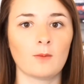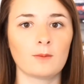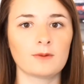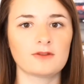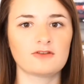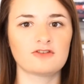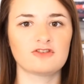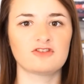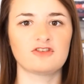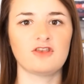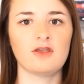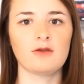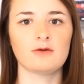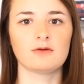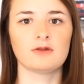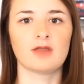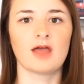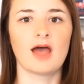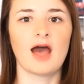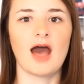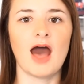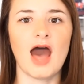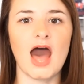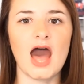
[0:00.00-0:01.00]
which
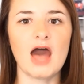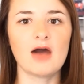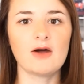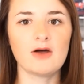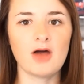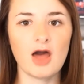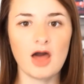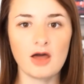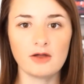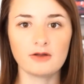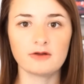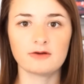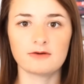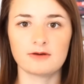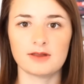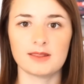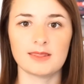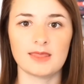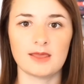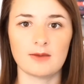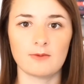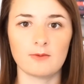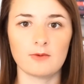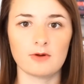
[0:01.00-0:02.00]
showed how
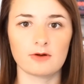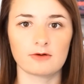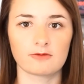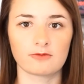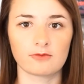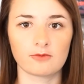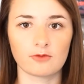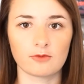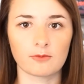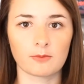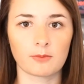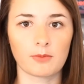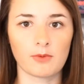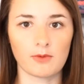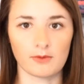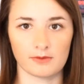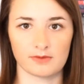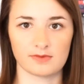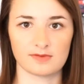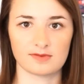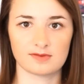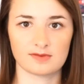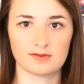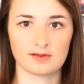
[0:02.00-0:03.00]
hungry they were for
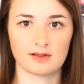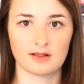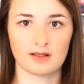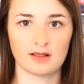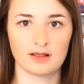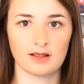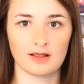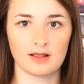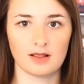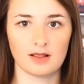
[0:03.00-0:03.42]
points.